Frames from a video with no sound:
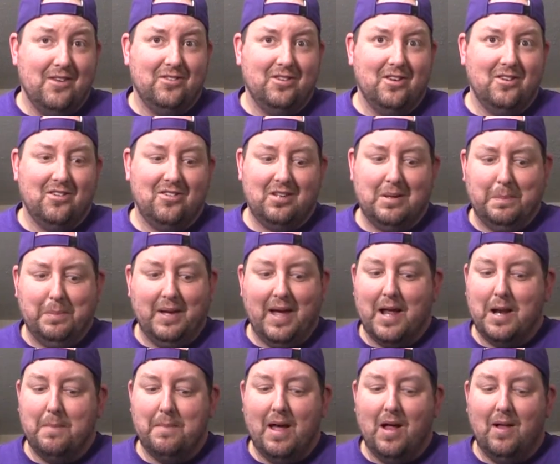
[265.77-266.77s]
is to just simply
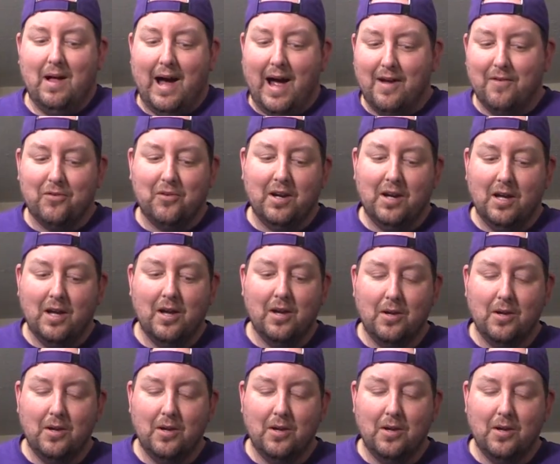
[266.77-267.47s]
add a male ivory.